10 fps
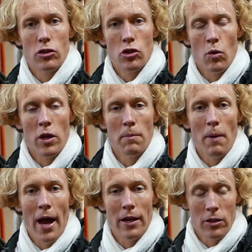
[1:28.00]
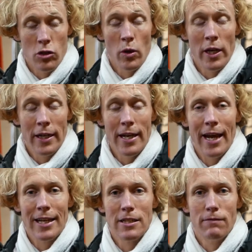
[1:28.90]
talking in
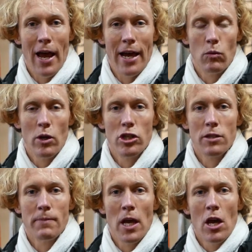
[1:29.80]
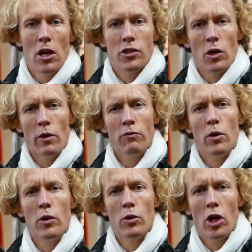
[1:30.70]
negative language. So if
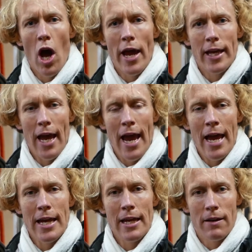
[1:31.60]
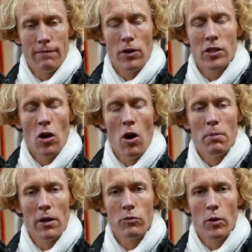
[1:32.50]
we would like for
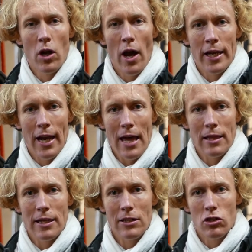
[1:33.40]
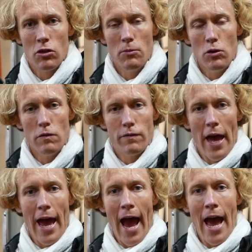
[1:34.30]
example, if we'd like an athlete to move
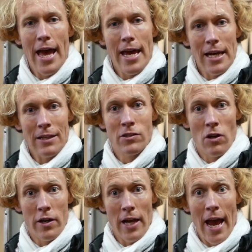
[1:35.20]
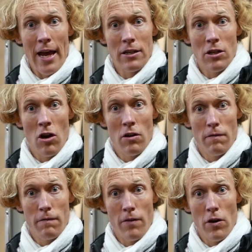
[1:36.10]
their inside hand
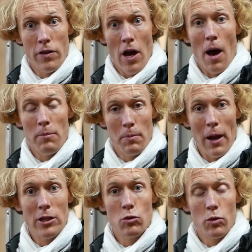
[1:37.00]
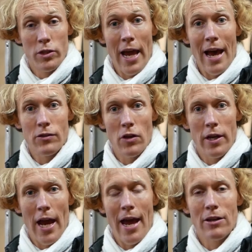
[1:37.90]
further up the blade towards the
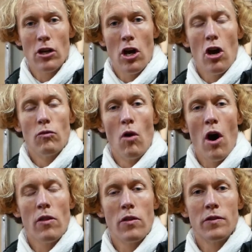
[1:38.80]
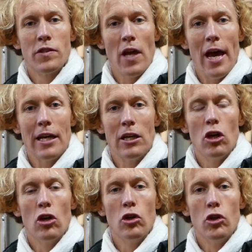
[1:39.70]
outside hand, rather than say,
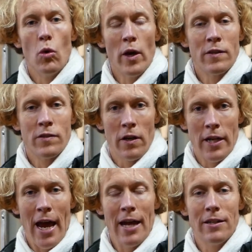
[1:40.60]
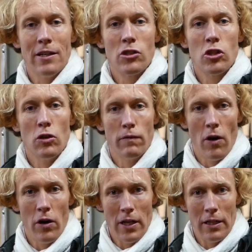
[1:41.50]
your inside hand is too
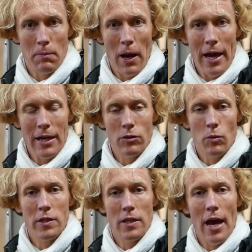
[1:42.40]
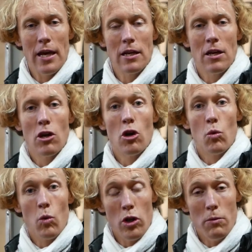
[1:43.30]
far down the blade, we say,
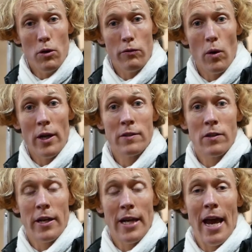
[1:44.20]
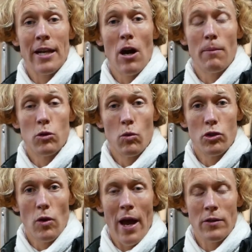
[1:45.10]
will you move your inside hand up
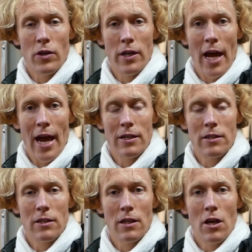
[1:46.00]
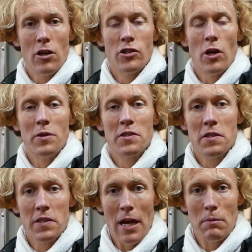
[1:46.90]
towards your outside hand? So it's the
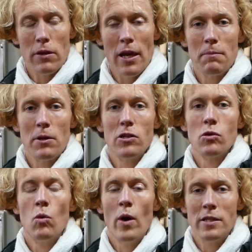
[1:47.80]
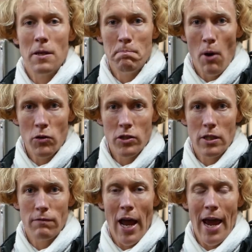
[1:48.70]
same thing, but it's always in
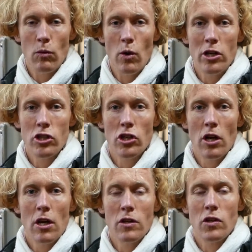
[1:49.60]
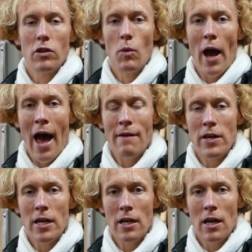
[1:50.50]
positive language so that we're
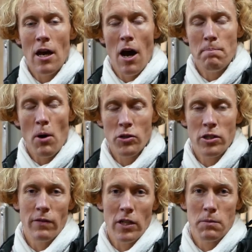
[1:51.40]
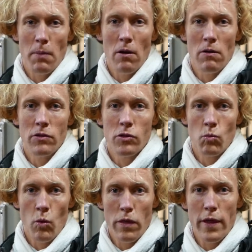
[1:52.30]
having a positive experience
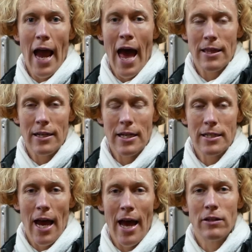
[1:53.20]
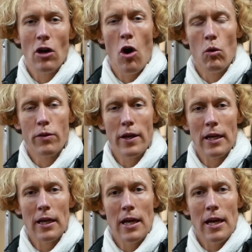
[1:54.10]
with the athlete and the whole
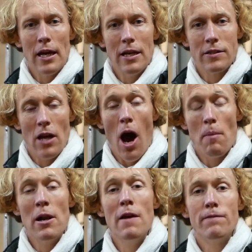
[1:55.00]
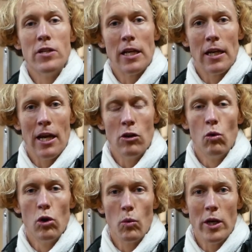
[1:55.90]
thing is uplifting in
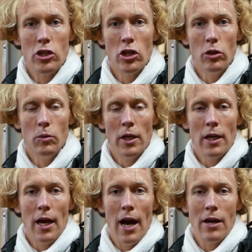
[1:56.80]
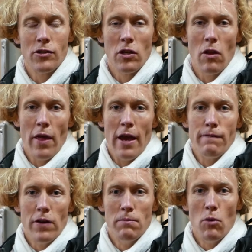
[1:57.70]
all that we do so that they
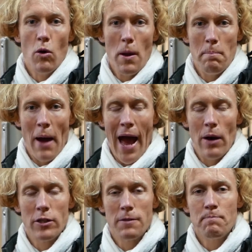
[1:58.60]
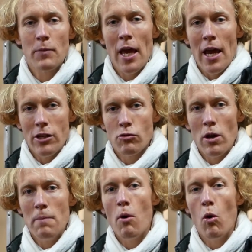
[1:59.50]
feel more empowered. It's
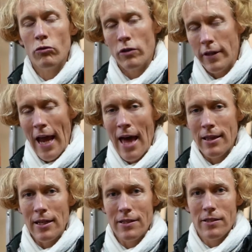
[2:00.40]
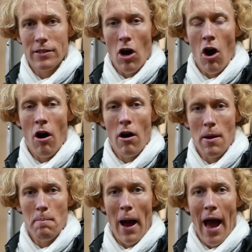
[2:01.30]
really important that the athletes are
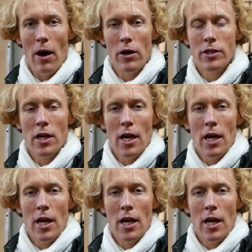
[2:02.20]
empowered,